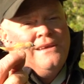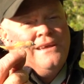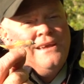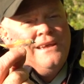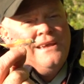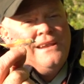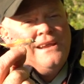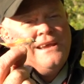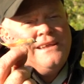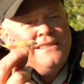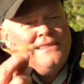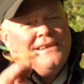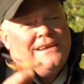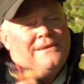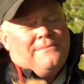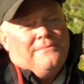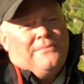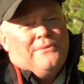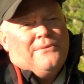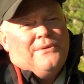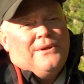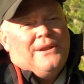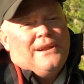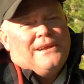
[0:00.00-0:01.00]
And at that
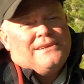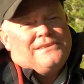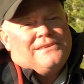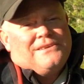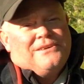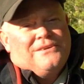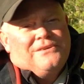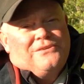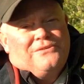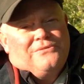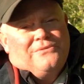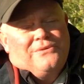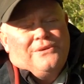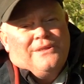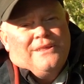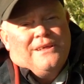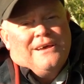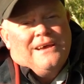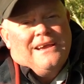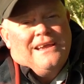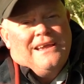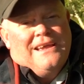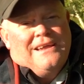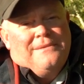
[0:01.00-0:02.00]
point, I start to
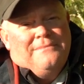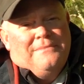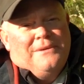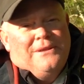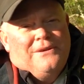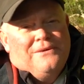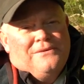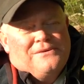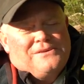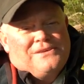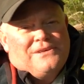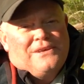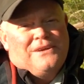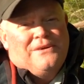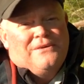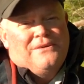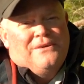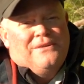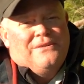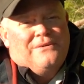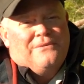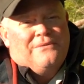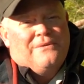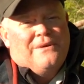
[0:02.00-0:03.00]
rely on minnows that are
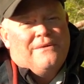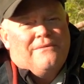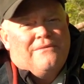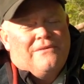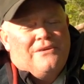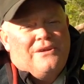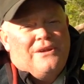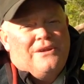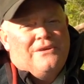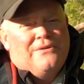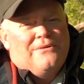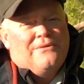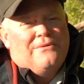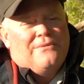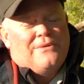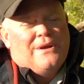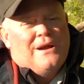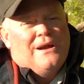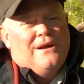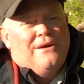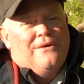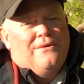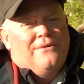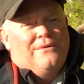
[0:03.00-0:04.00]
in the river year
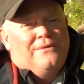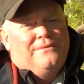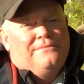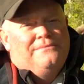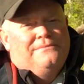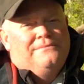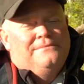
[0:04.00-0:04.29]
round.